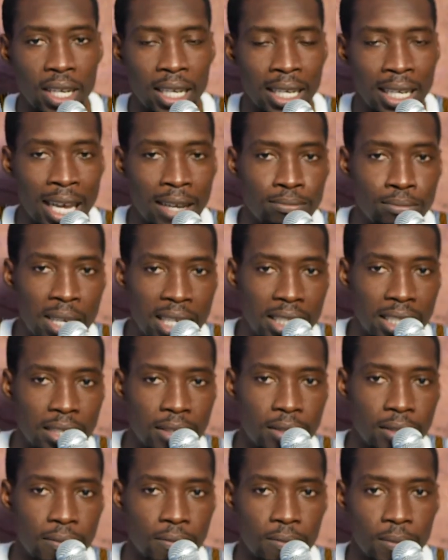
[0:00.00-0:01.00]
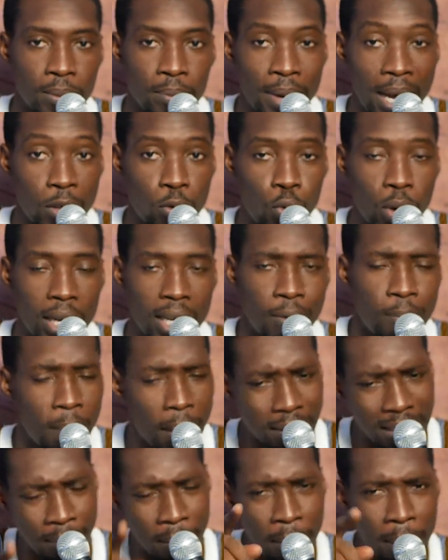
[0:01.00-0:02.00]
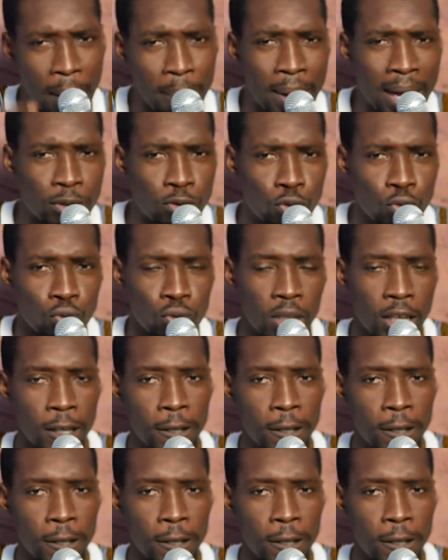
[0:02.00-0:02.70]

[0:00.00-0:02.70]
Gambation, part 1. Masama ba part 2.